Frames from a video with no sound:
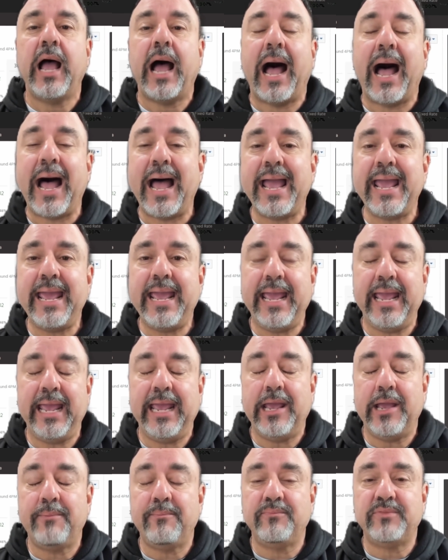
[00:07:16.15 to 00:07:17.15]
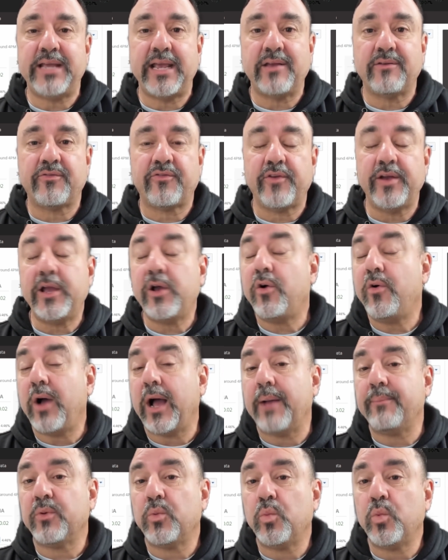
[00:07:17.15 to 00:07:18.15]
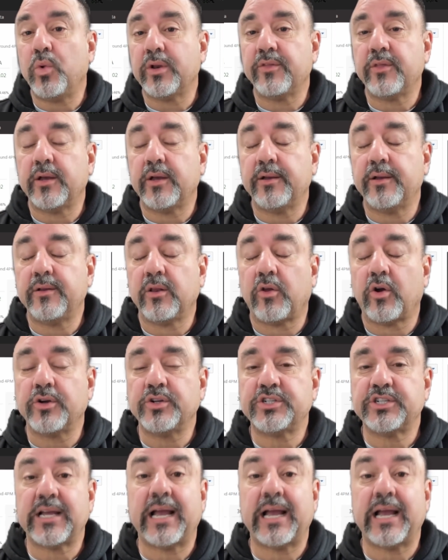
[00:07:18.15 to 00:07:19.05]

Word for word: I am Dan Frio. I'm the one of the largest.